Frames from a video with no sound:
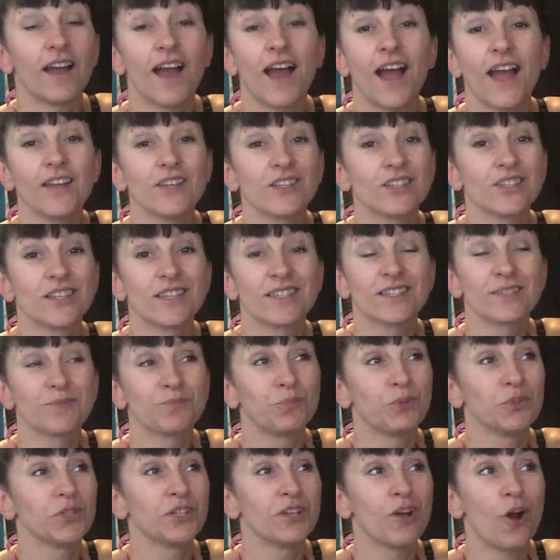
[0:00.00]
I
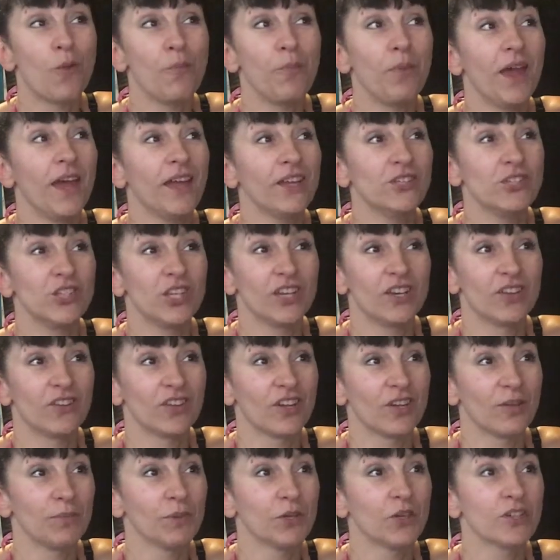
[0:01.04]
just put an arpeggiator
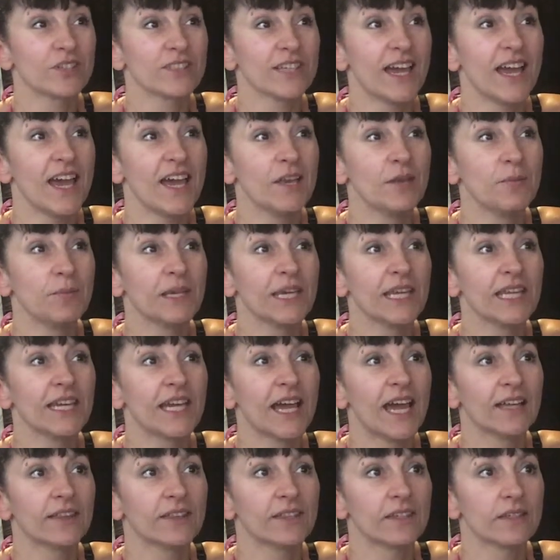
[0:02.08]
there, because in the beginning
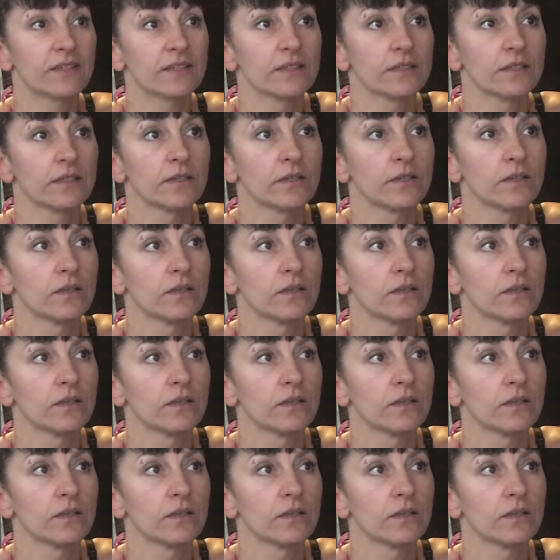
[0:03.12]
I had this.